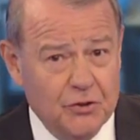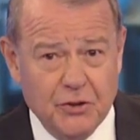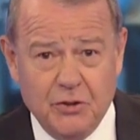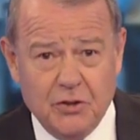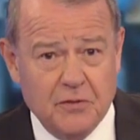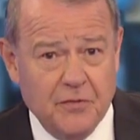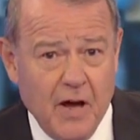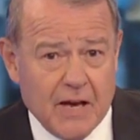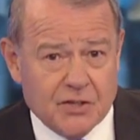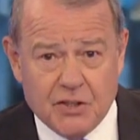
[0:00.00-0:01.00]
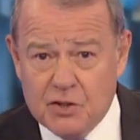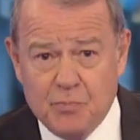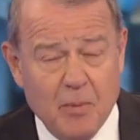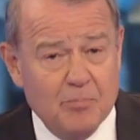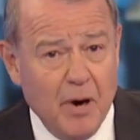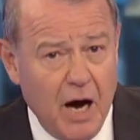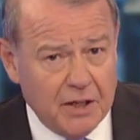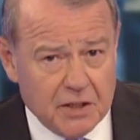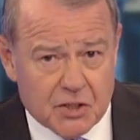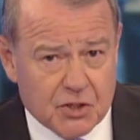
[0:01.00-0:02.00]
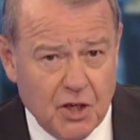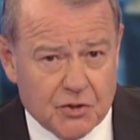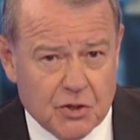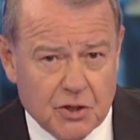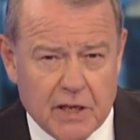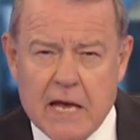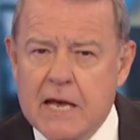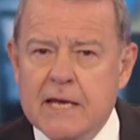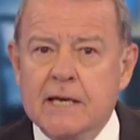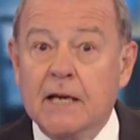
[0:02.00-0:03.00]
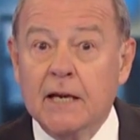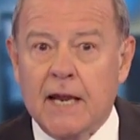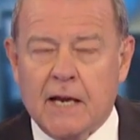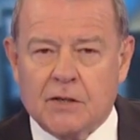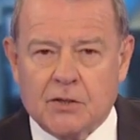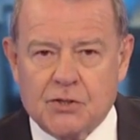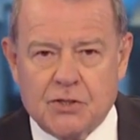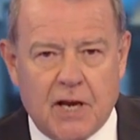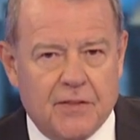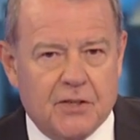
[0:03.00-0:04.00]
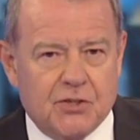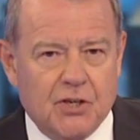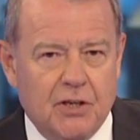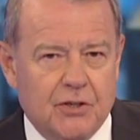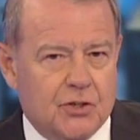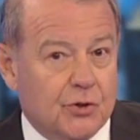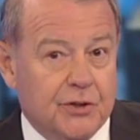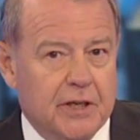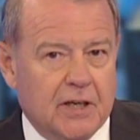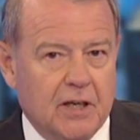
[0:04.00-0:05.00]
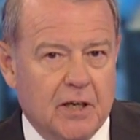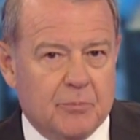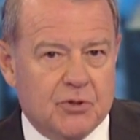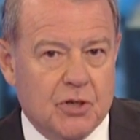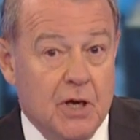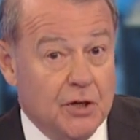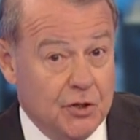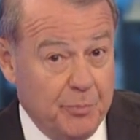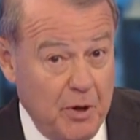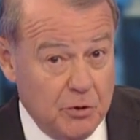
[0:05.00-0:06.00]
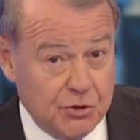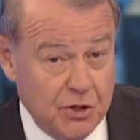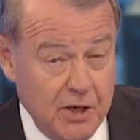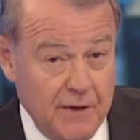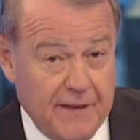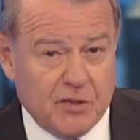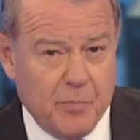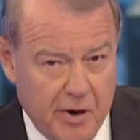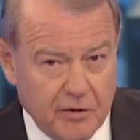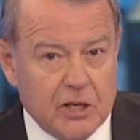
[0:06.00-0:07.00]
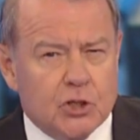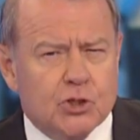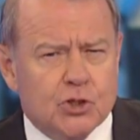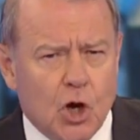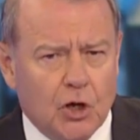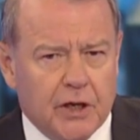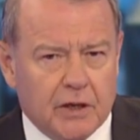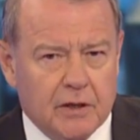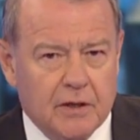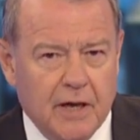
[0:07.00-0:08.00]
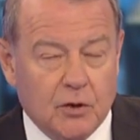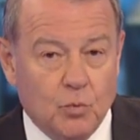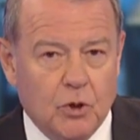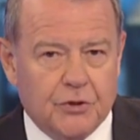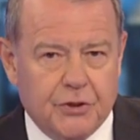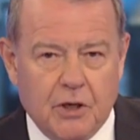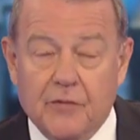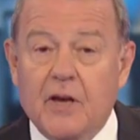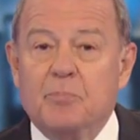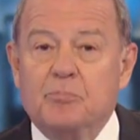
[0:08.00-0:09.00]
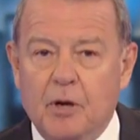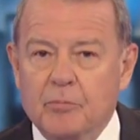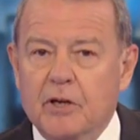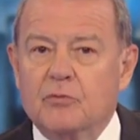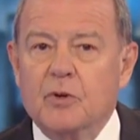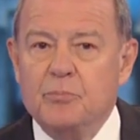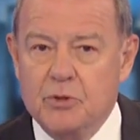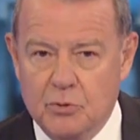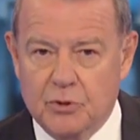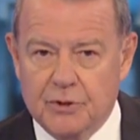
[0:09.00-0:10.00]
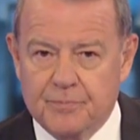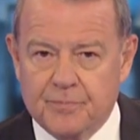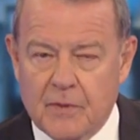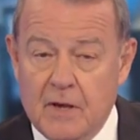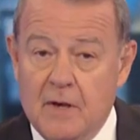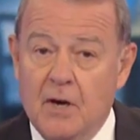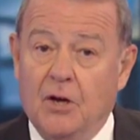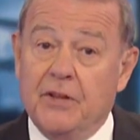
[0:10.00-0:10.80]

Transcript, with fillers: the good advice that has bombarded us constantly. He glanced at the sun during the eclipse. To the Post, that's apparently shocking and worthy of a public rebuke. On